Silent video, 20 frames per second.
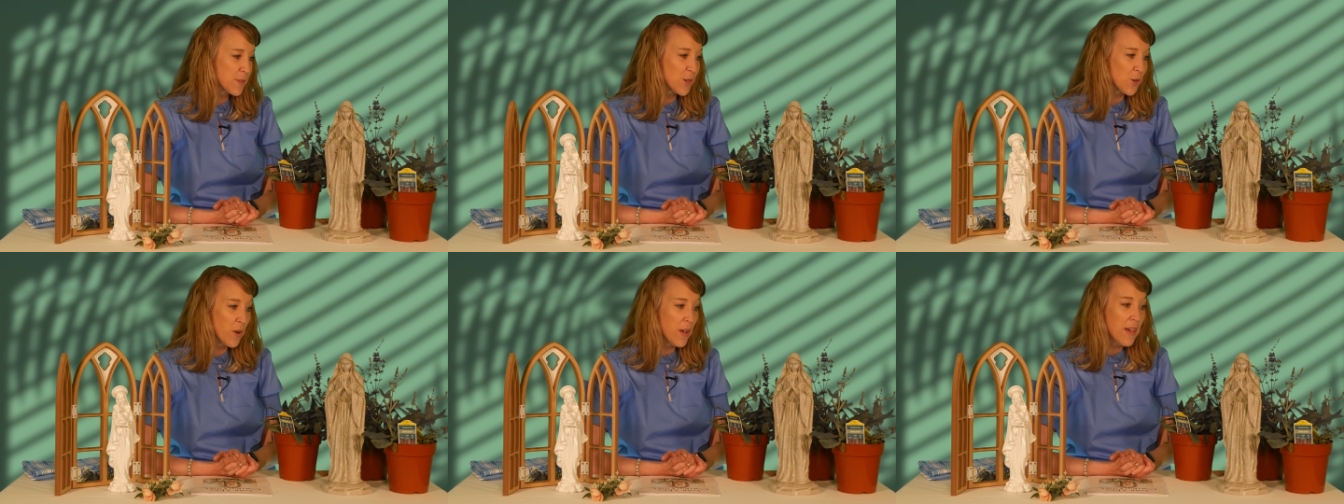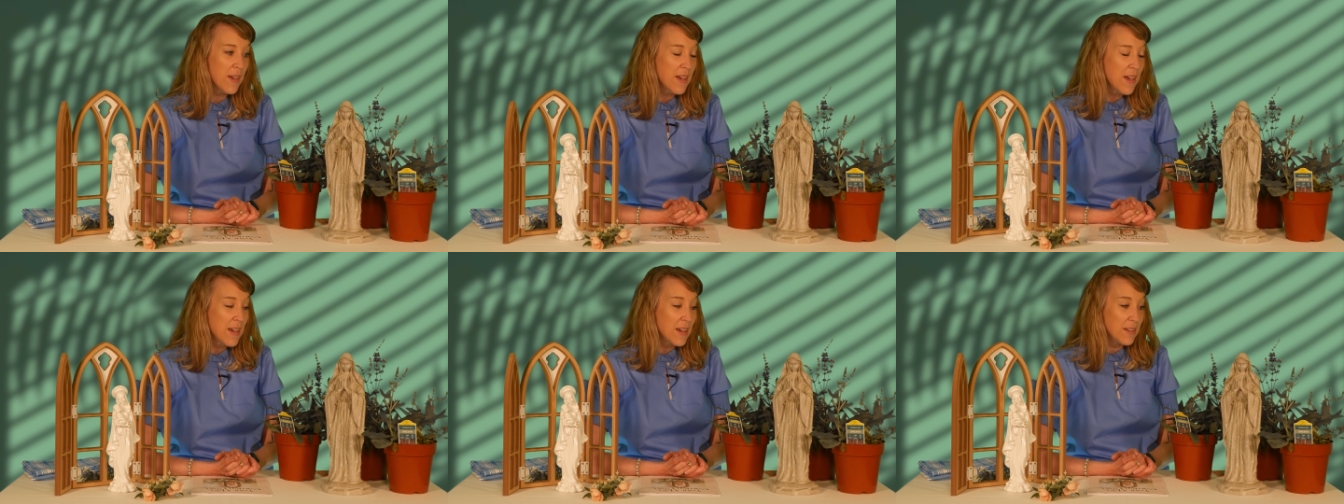So,
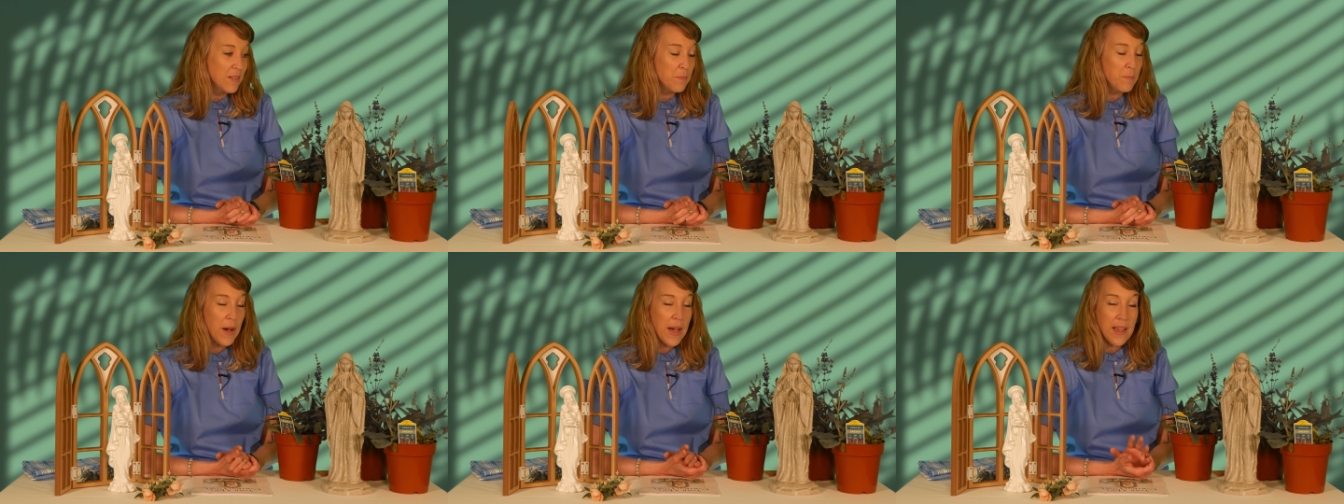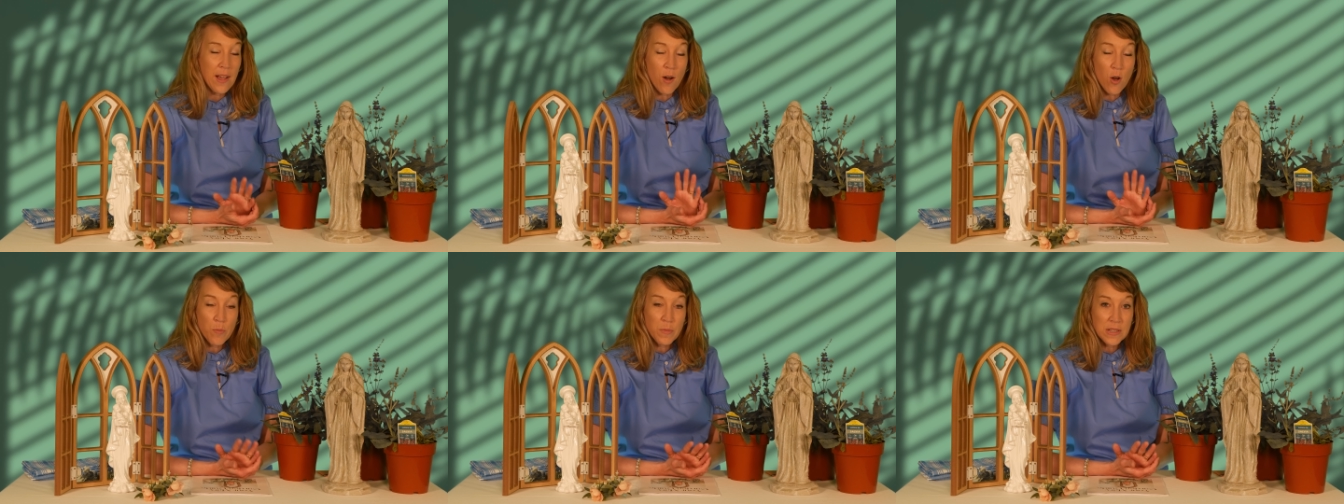
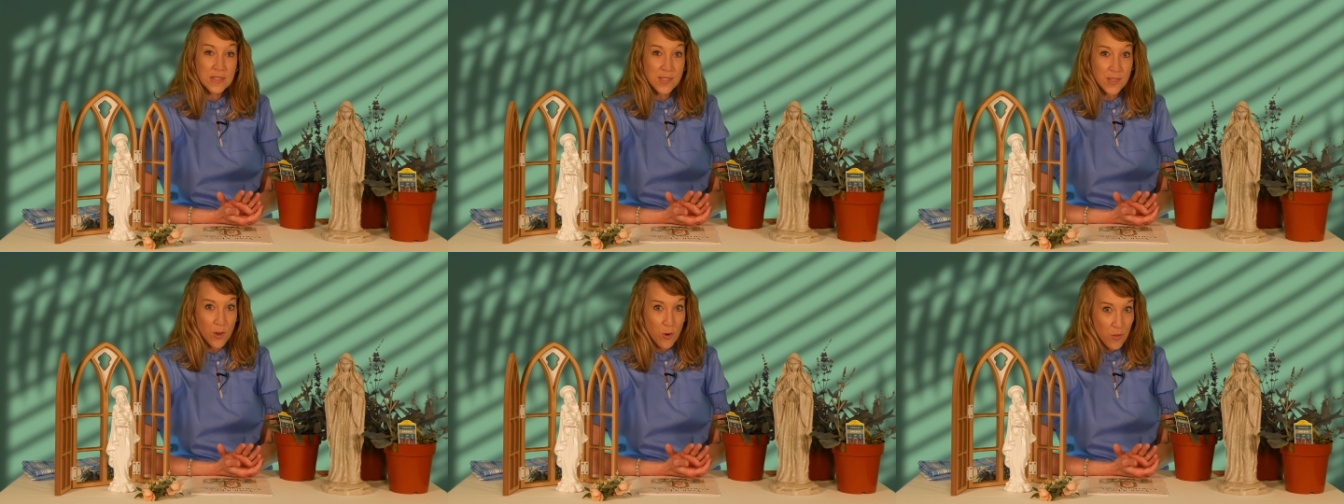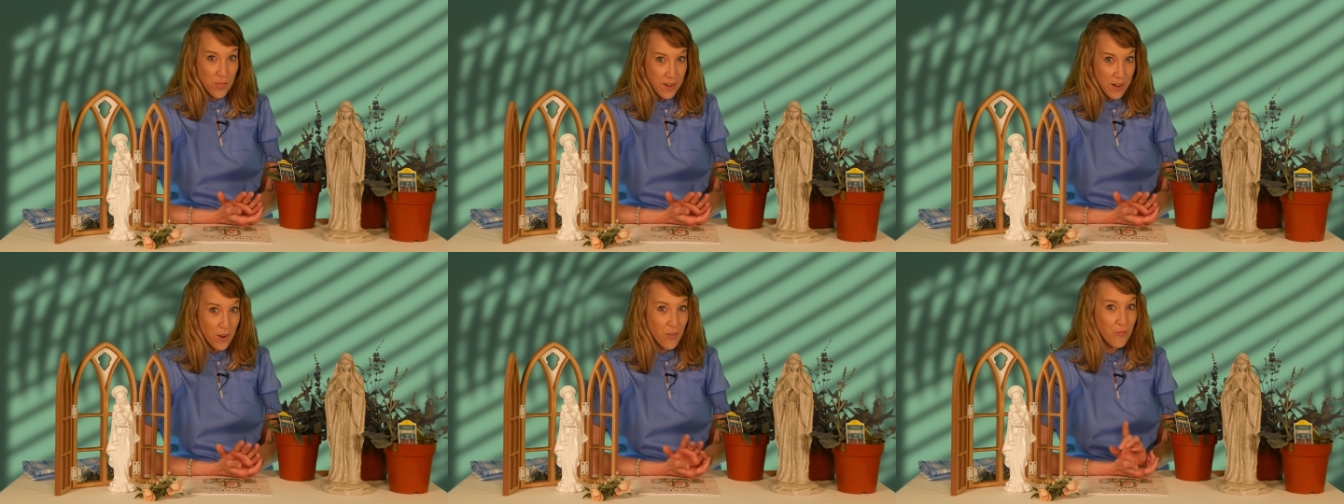by all means go
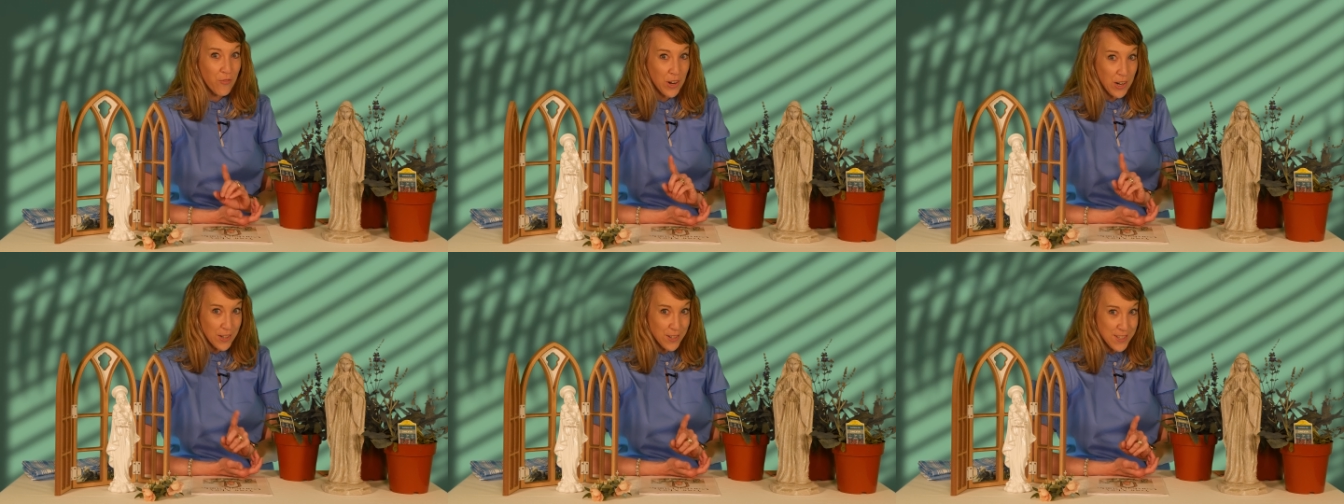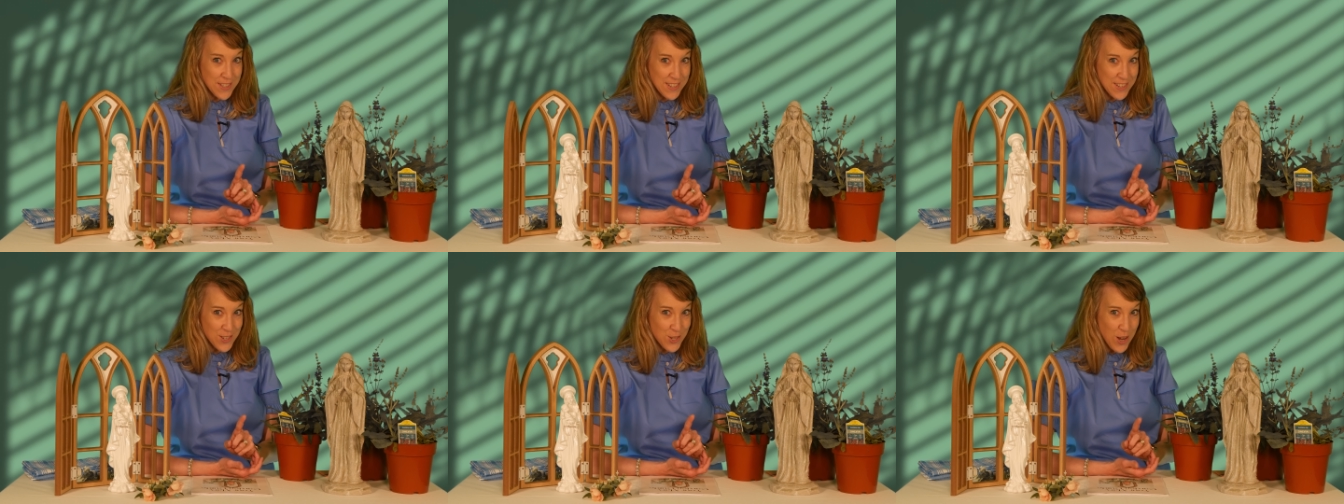there first